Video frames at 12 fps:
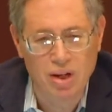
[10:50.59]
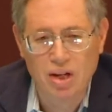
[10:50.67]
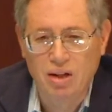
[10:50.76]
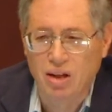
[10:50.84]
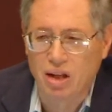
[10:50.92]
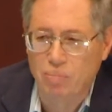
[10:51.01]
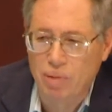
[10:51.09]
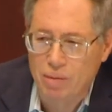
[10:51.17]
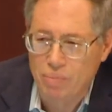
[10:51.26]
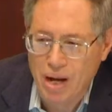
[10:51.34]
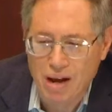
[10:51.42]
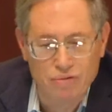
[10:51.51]
a little bit
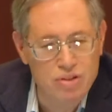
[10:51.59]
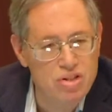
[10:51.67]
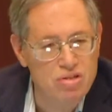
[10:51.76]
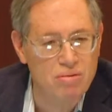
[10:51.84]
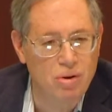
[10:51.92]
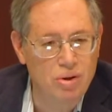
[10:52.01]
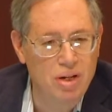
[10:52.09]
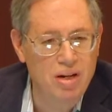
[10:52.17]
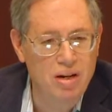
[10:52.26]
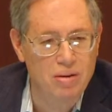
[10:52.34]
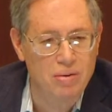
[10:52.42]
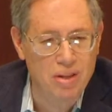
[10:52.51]
of benevolence thrown in
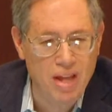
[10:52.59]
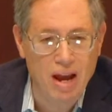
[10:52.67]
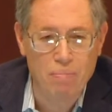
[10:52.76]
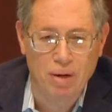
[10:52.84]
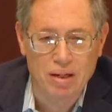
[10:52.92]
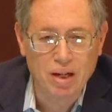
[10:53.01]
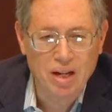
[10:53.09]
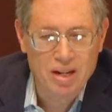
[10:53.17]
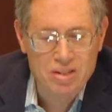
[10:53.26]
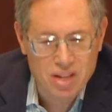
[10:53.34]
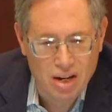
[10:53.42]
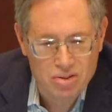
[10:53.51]
here or there, but
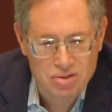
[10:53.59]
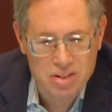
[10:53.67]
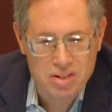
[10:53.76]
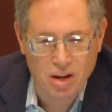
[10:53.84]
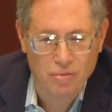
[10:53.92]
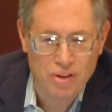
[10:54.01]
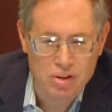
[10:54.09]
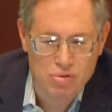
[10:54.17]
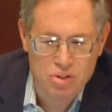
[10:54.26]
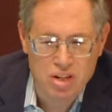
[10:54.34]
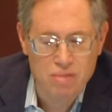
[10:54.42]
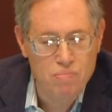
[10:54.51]
essentially
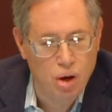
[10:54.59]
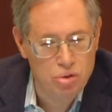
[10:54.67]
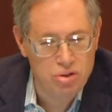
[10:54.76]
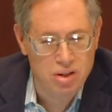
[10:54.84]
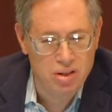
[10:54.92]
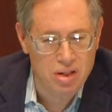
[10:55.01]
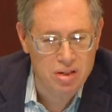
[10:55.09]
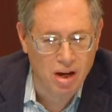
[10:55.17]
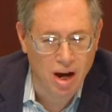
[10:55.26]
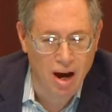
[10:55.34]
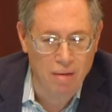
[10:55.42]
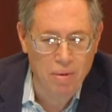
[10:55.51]
self-interested most of the
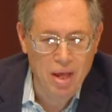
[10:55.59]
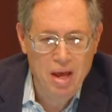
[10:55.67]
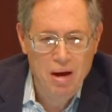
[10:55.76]
time.